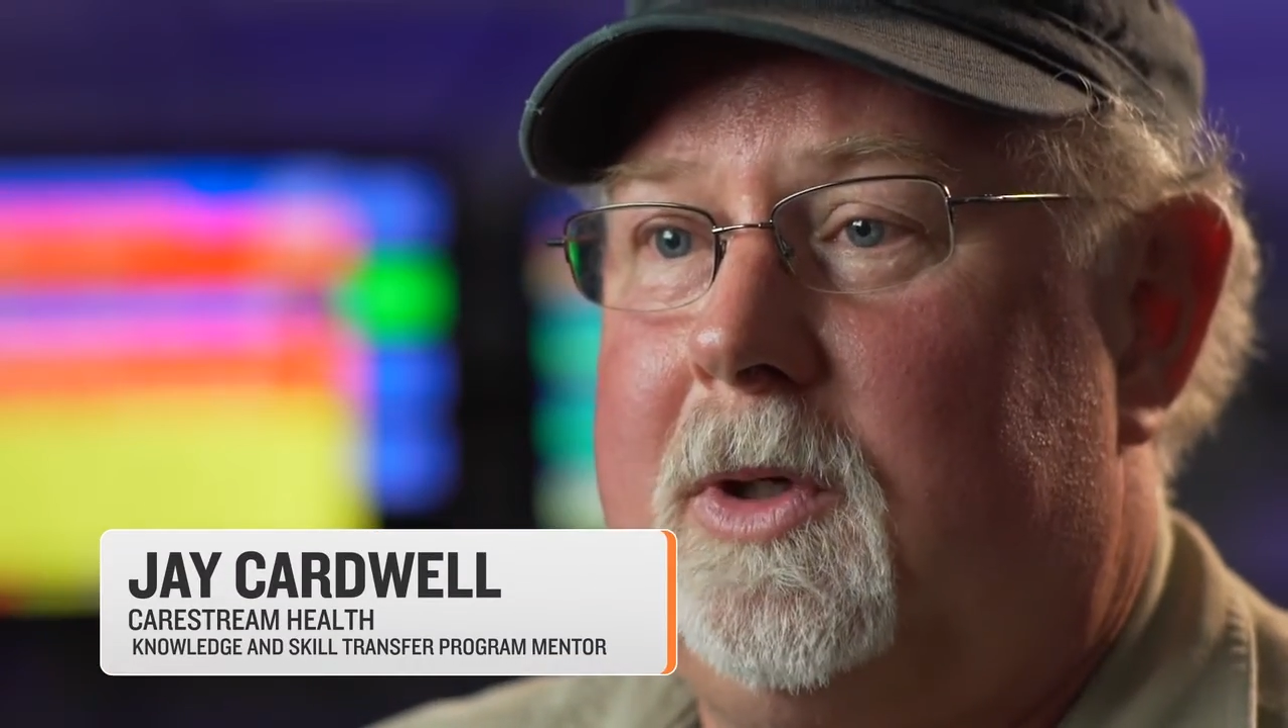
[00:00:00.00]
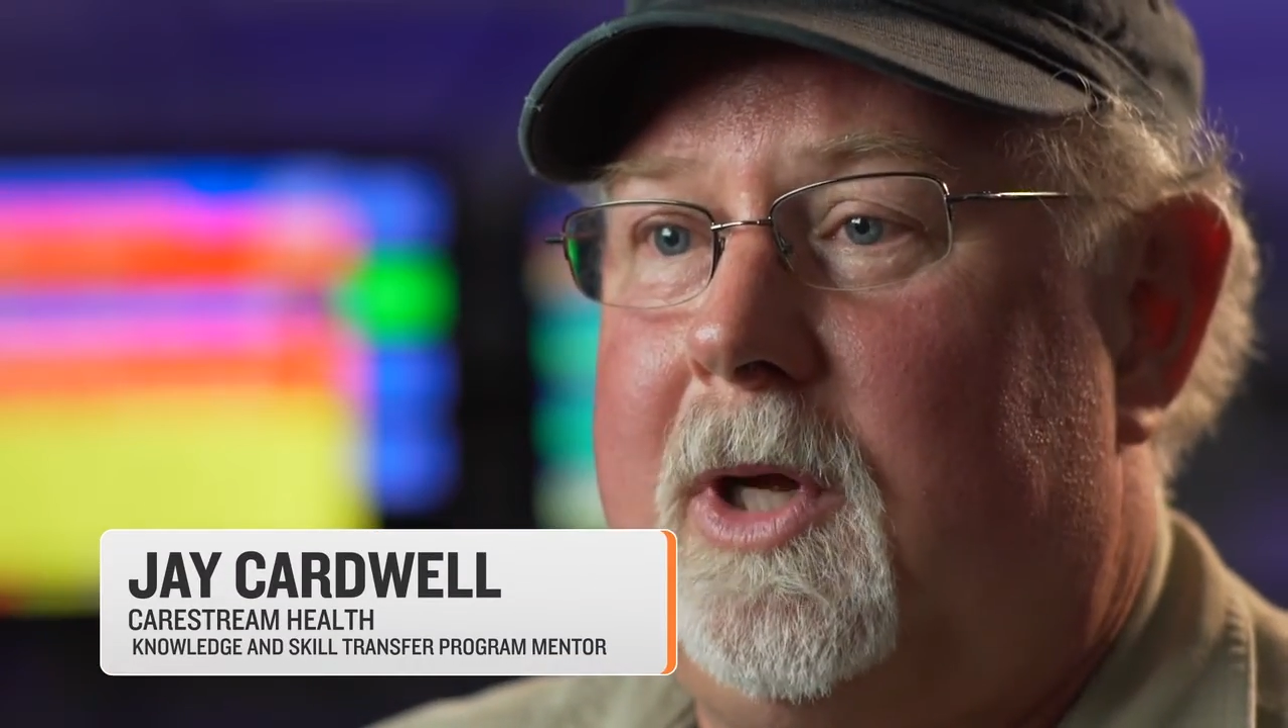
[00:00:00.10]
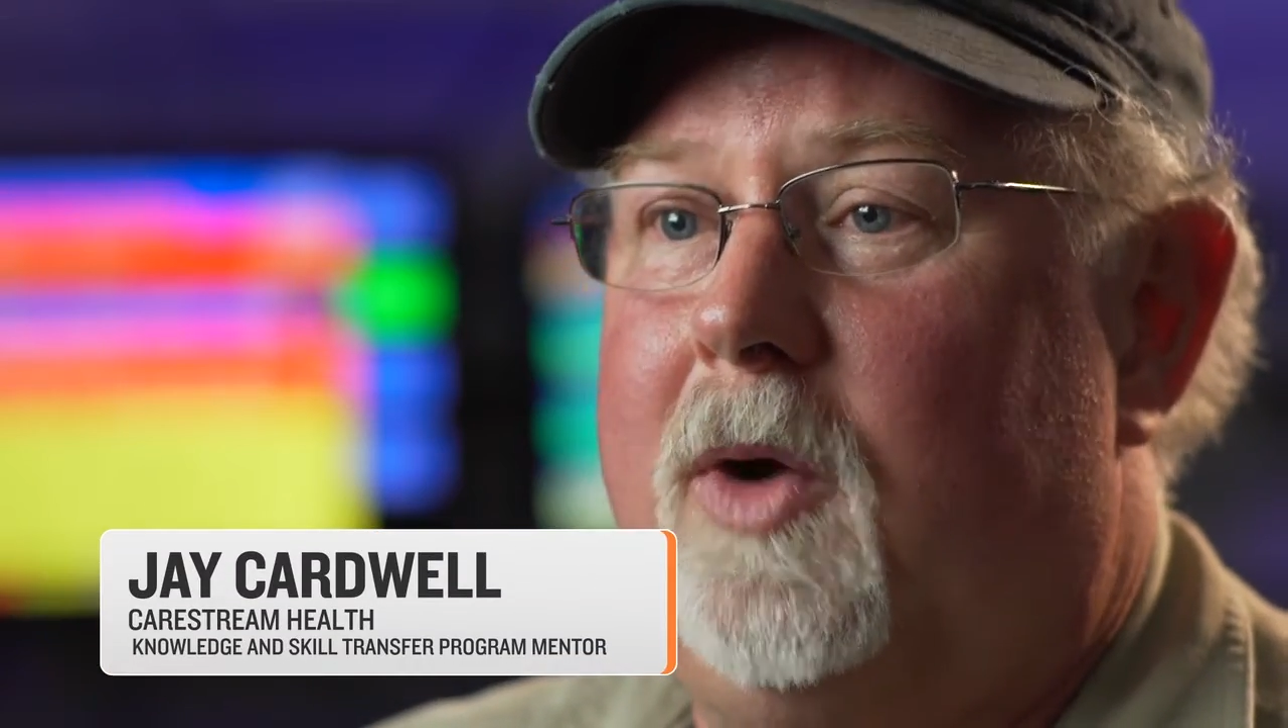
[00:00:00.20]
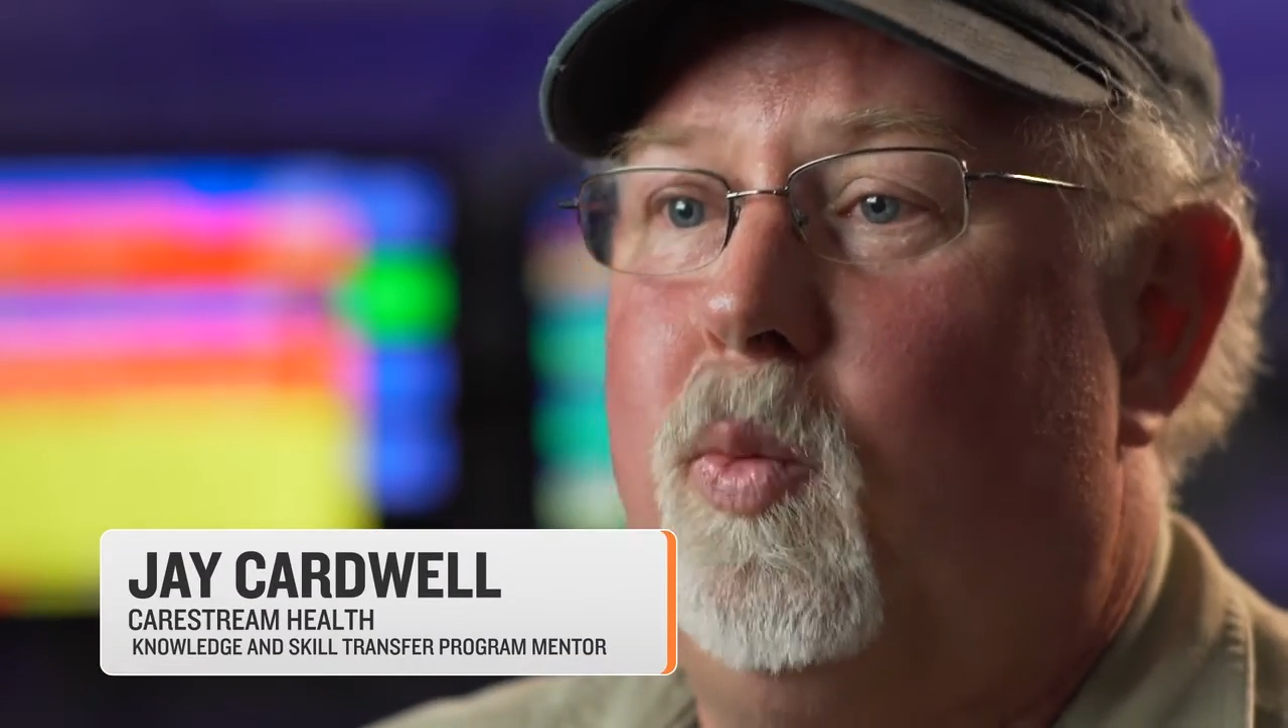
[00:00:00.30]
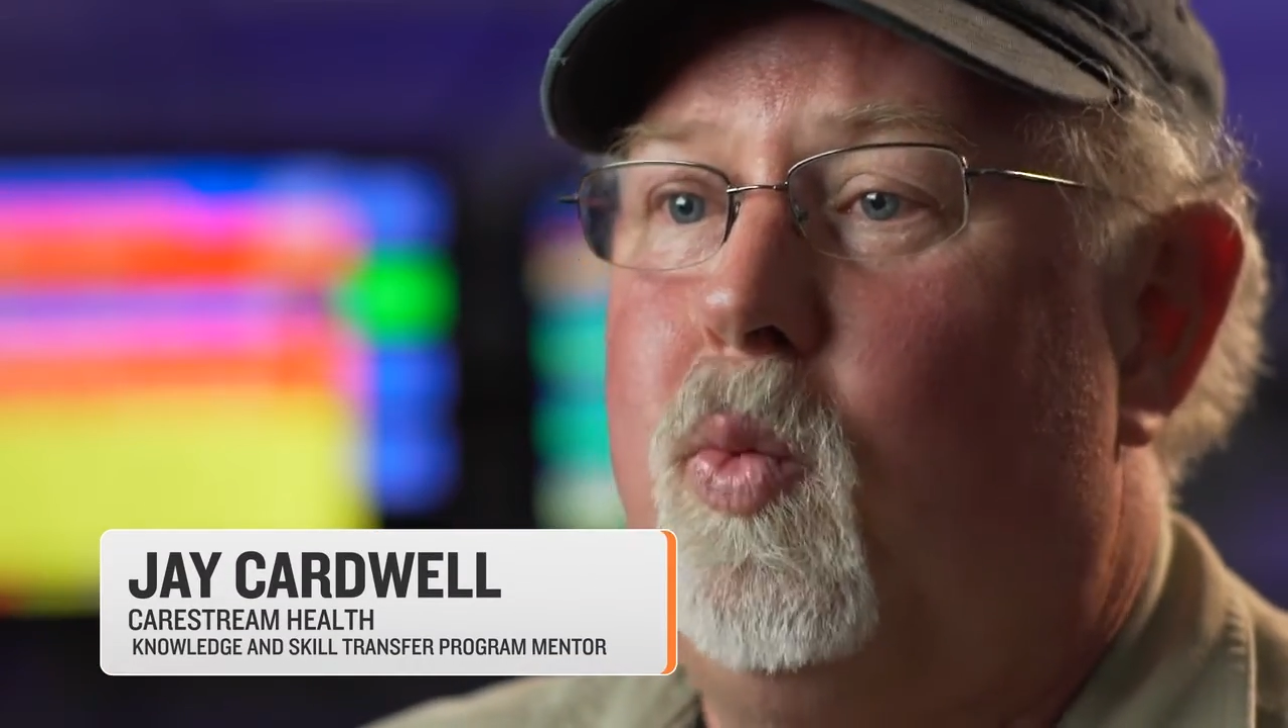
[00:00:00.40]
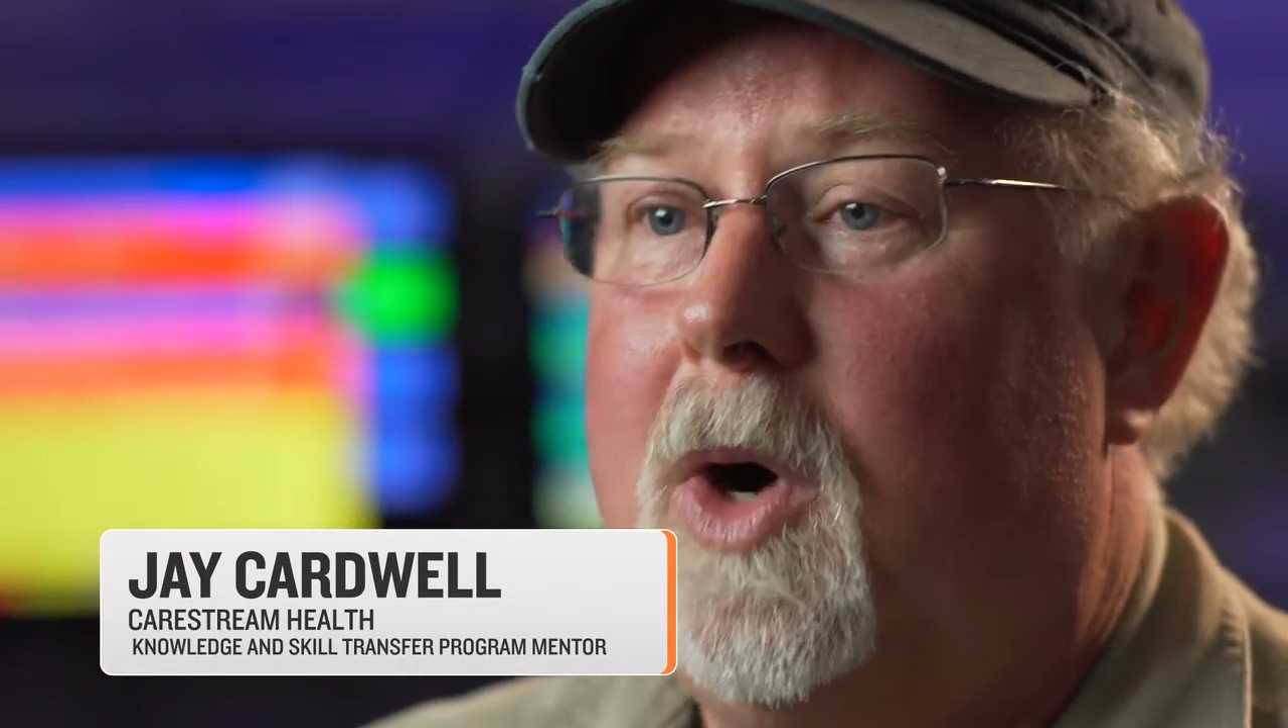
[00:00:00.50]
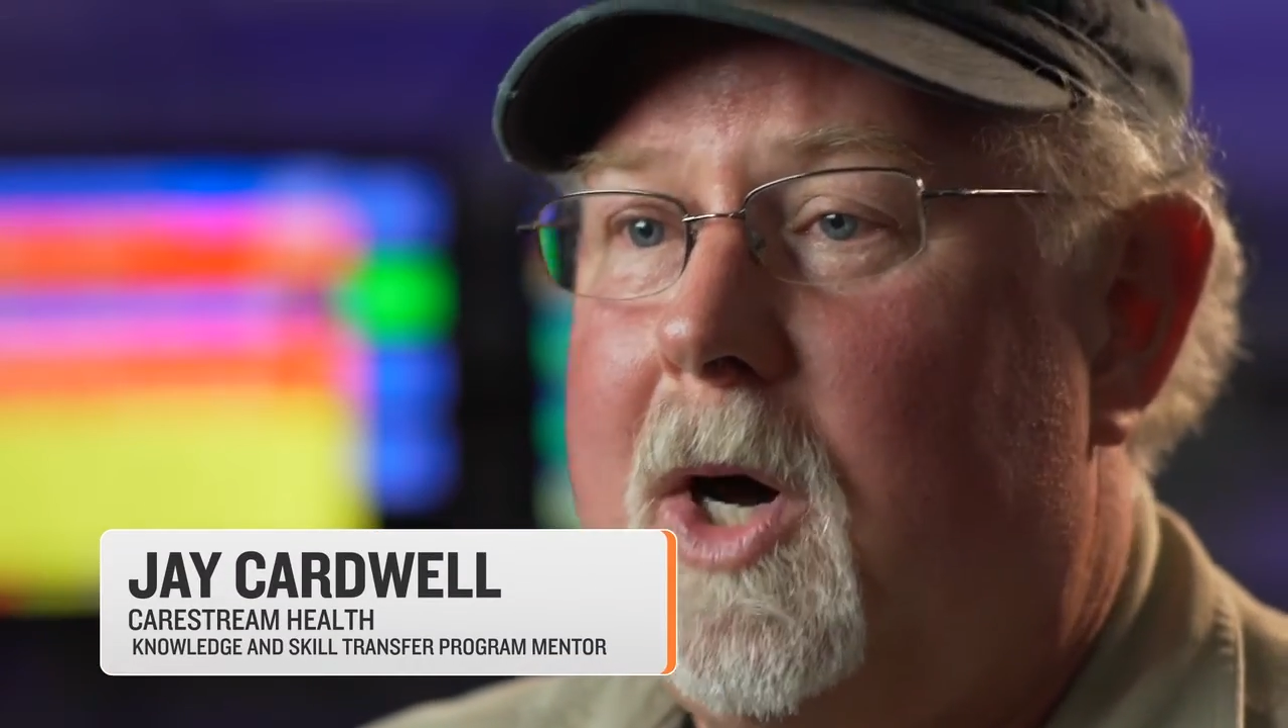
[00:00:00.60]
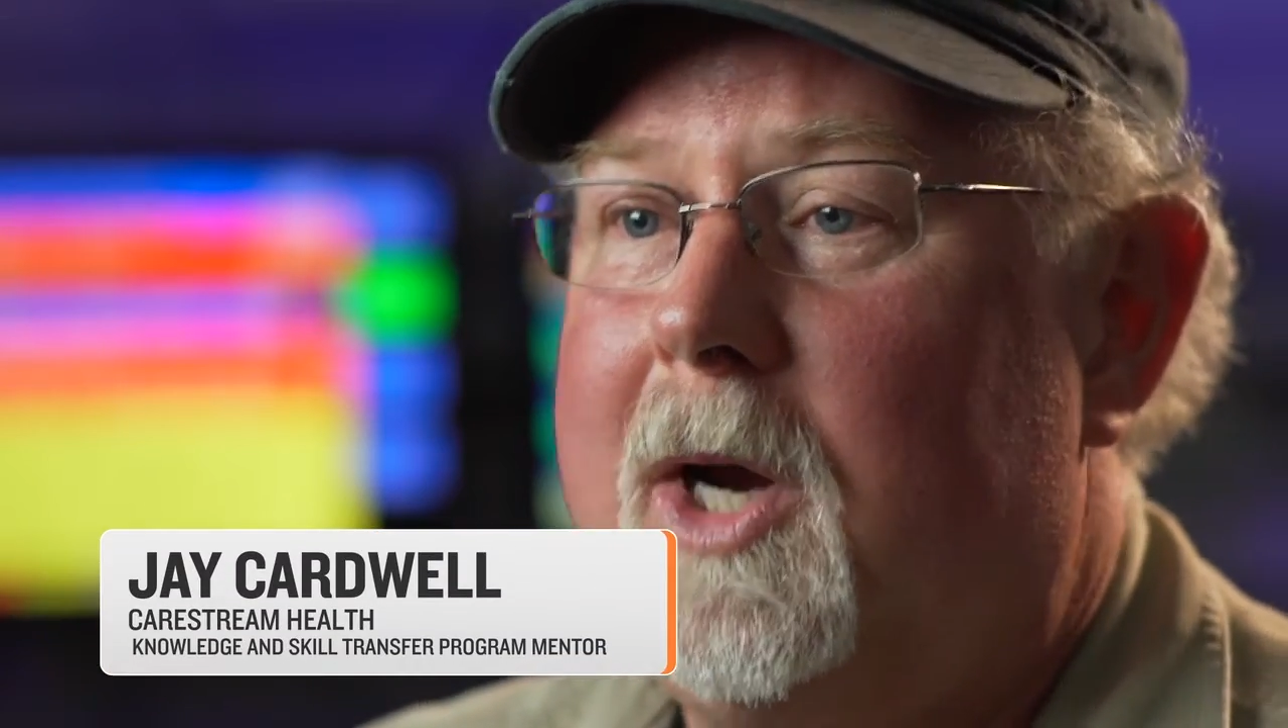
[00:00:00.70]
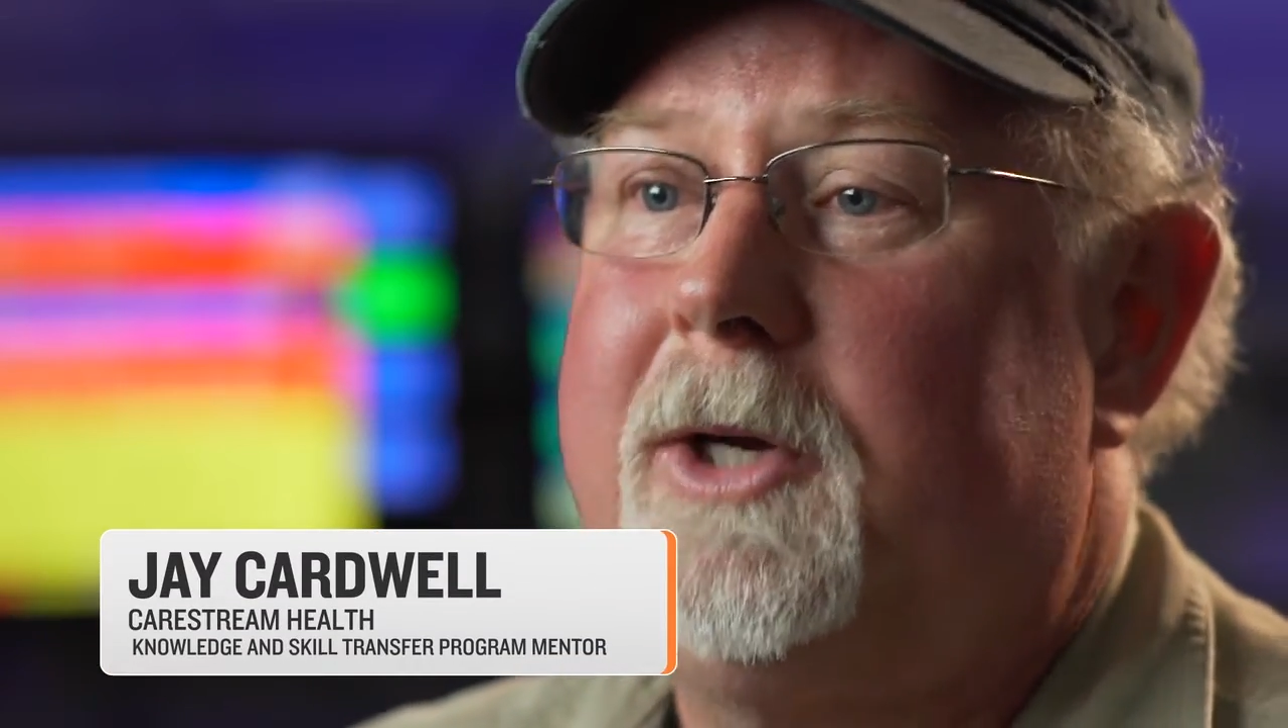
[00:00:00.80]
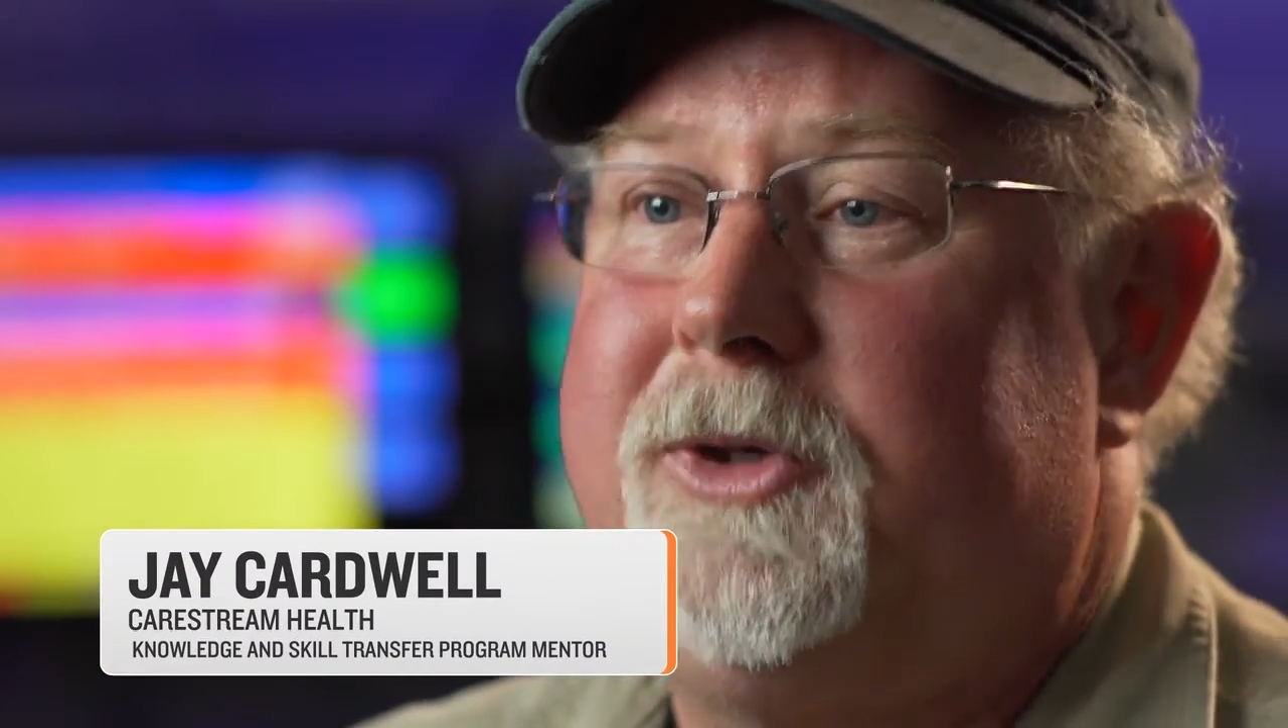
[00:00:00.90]
and
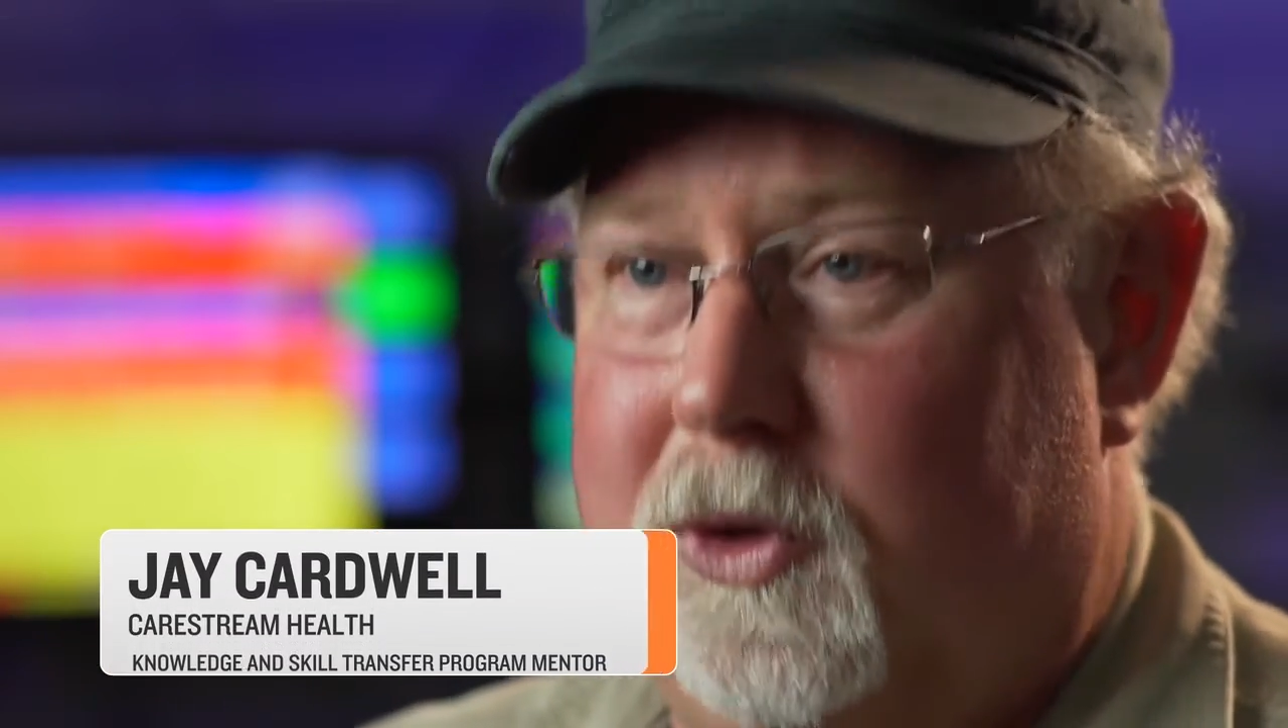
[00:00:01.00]
wanted